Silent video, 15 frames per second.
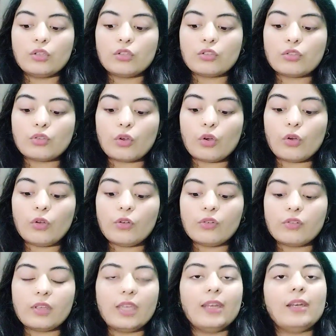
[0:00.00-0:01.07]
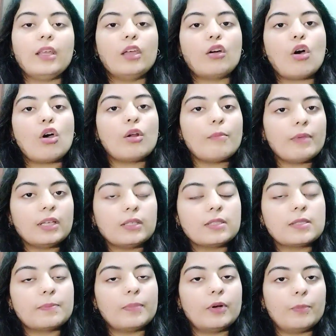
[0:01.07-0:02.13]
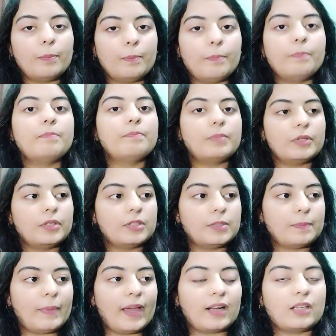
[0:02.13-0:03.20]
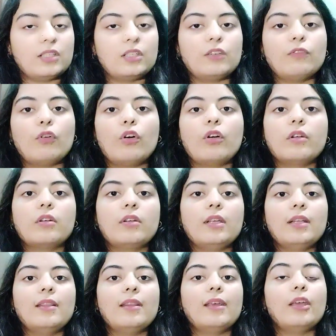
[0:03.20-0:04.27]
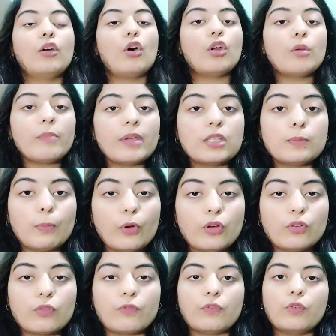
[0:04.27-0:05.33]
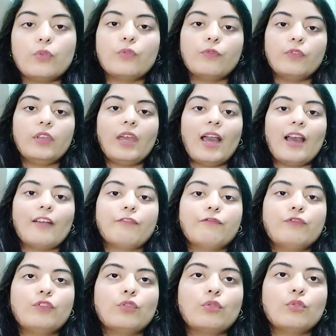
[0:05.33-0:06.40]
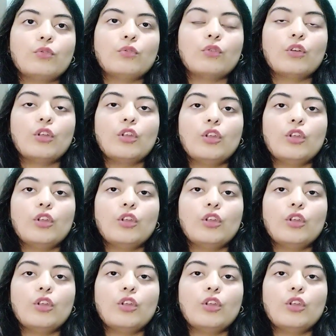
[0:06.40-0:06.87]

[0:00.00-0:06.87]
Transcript: so, in economics perspective, or in the economics point of view, we have to,